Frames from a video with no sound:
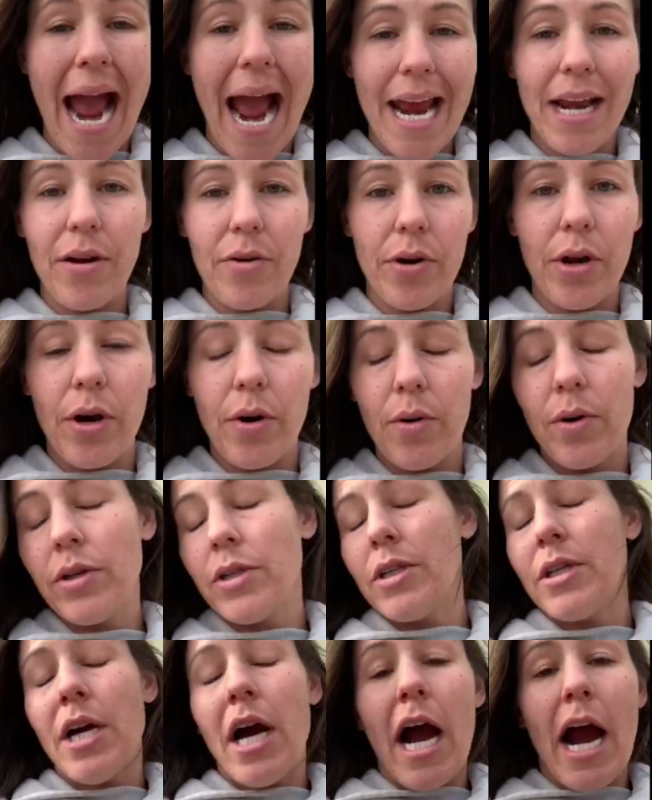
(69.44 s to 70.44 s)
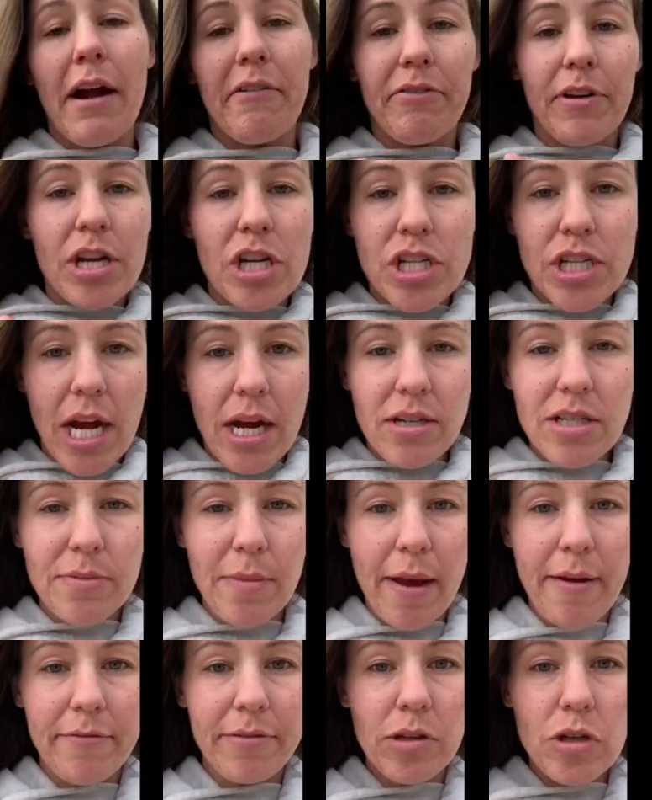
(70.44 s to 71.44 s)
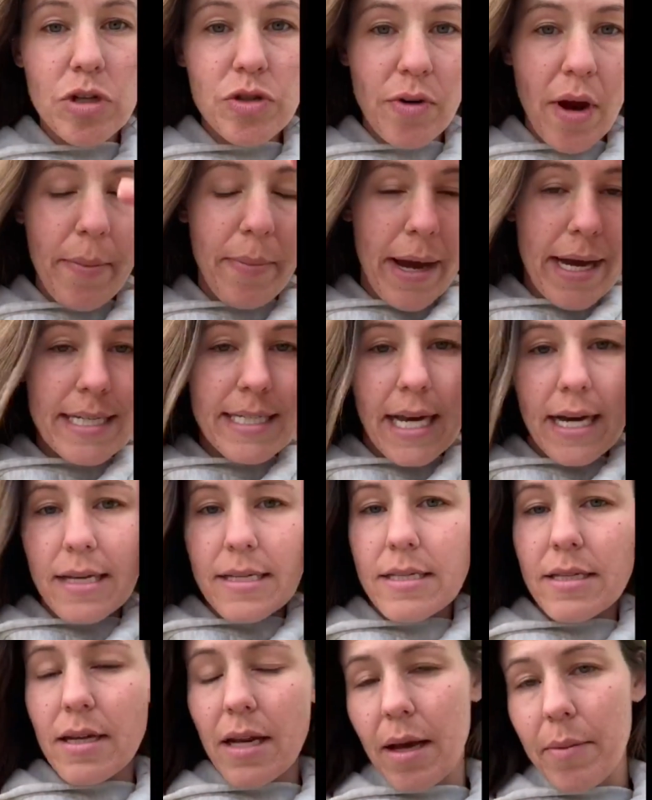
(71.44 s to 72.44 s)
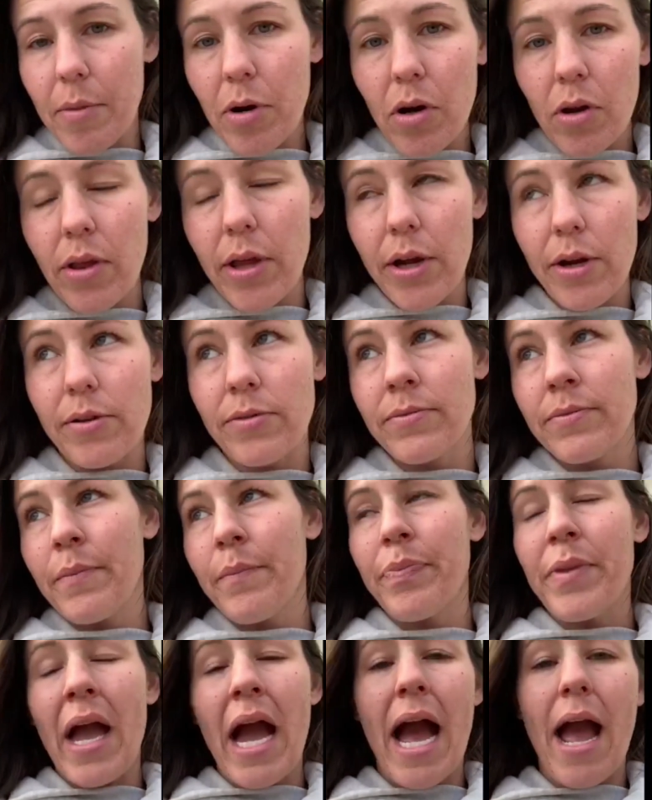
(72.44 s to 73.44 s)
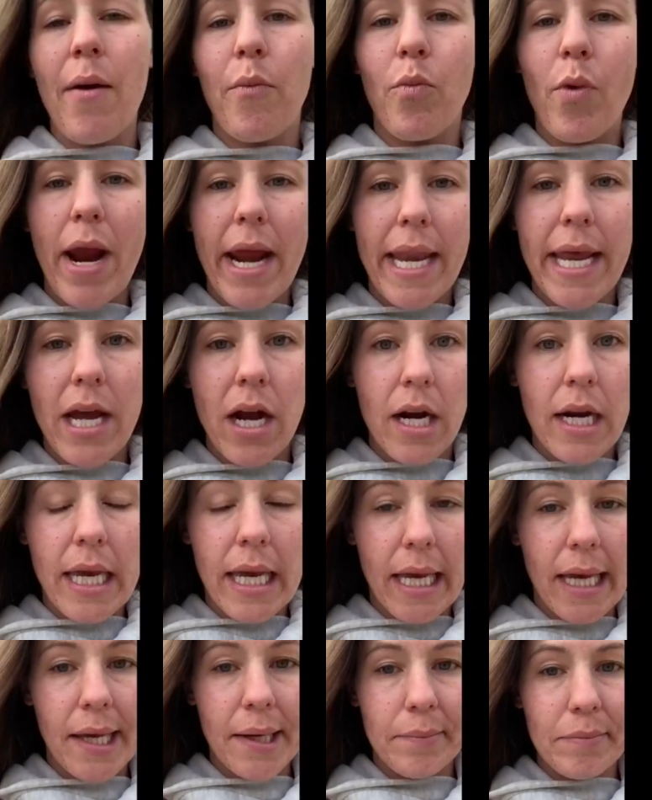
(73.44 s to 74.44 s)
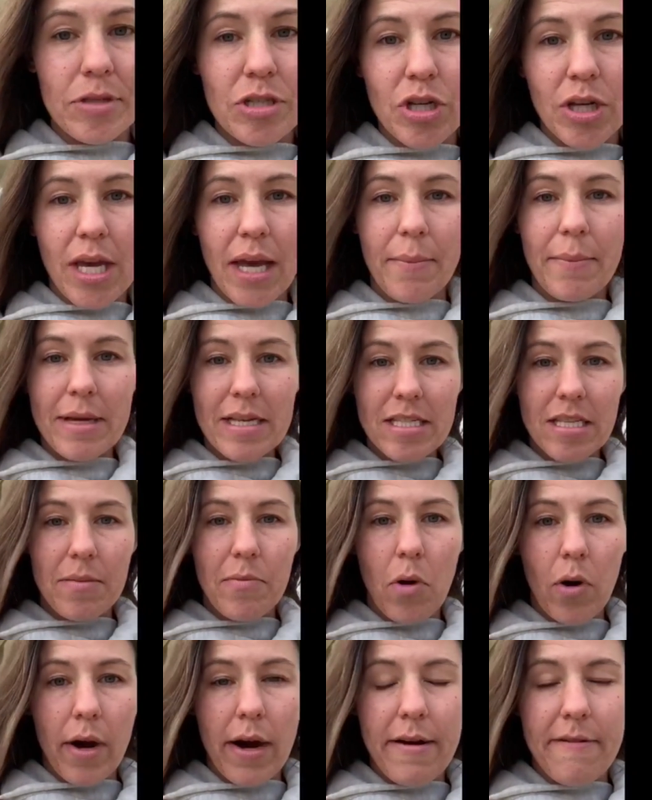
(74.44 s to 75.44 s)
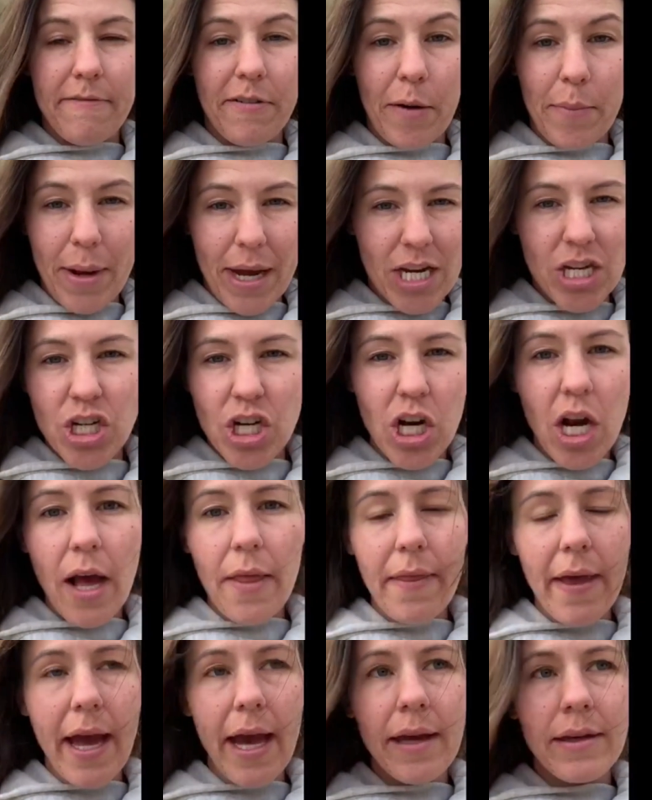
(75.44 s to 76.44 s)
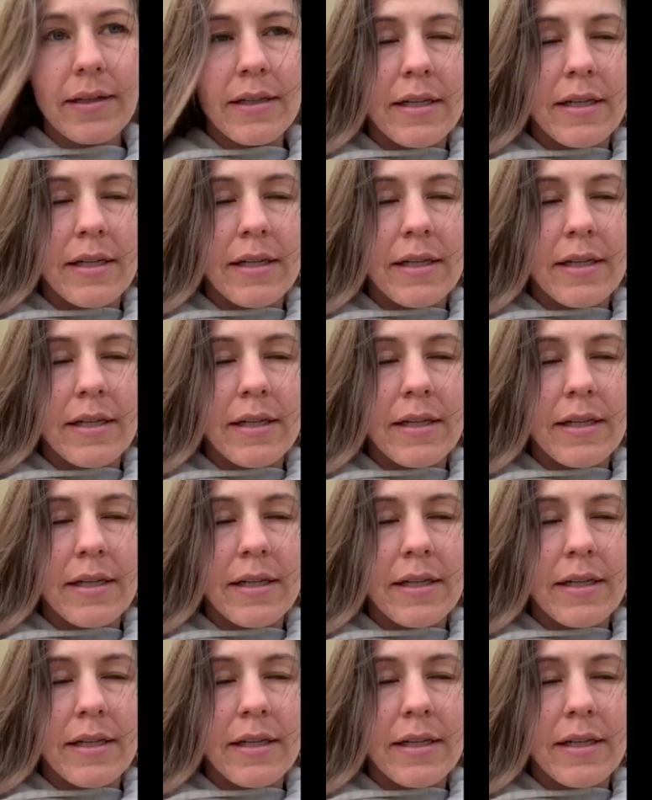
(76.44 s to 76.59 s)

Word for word: I don't know. I've reached out to my Fluz rep. I texted him earlier. I'm waiting on him to give me some more information on that.